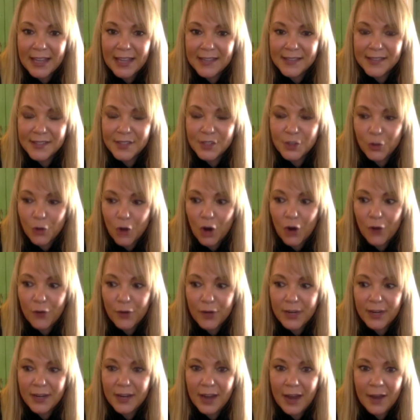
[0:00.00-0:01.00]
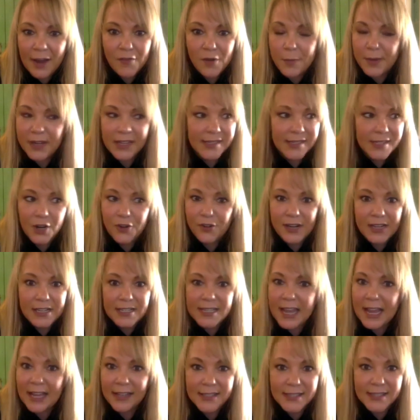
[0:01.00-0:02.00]
and you're already
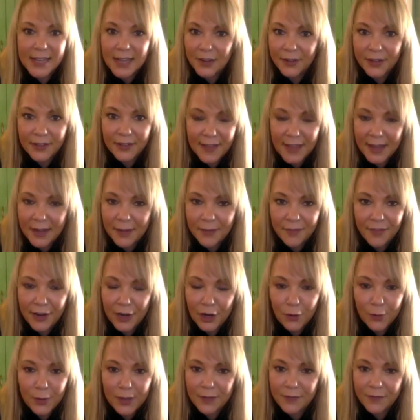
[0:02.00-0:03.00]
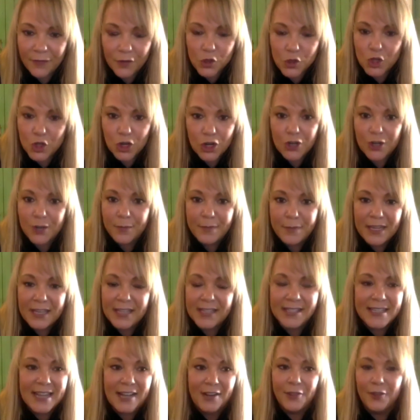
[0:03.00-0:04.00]
everybody's already taxed out in that environment for
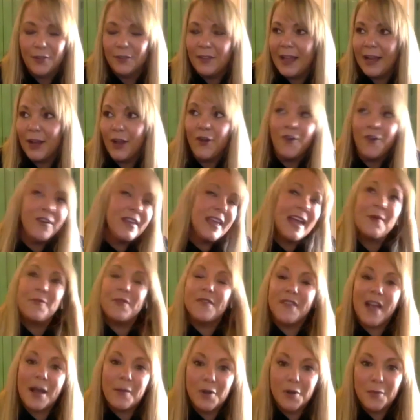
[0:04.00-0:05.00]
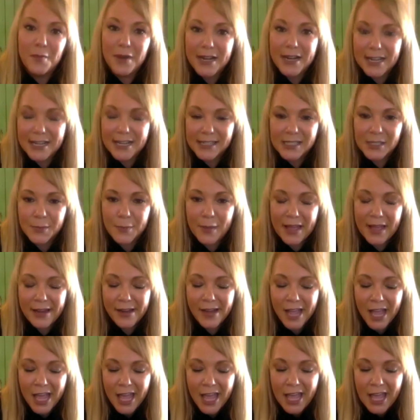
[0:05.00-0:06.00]
sure because now they're like oh yeah we've got more money to
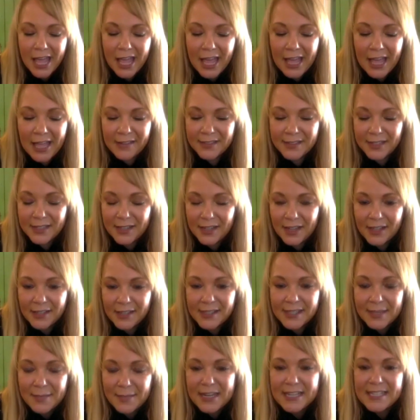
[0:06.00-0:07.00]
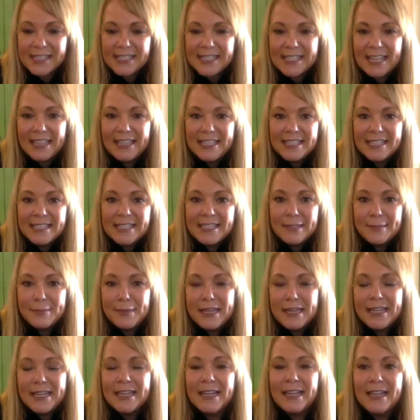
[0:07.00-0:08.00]
spend and somebody said
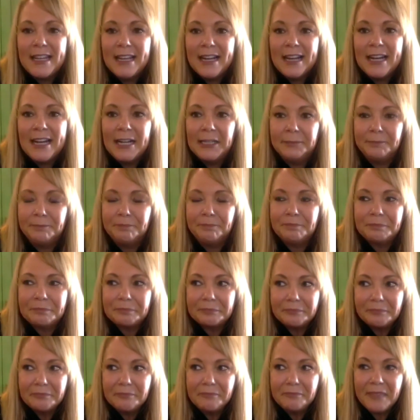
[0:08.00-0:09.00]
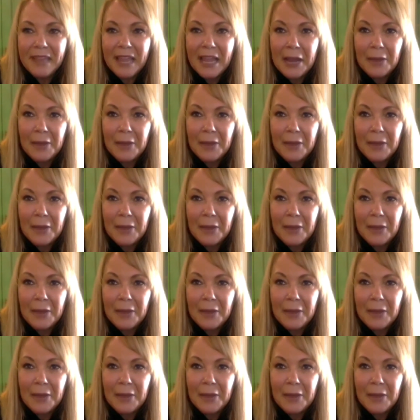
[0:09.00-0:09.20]
this to me and um,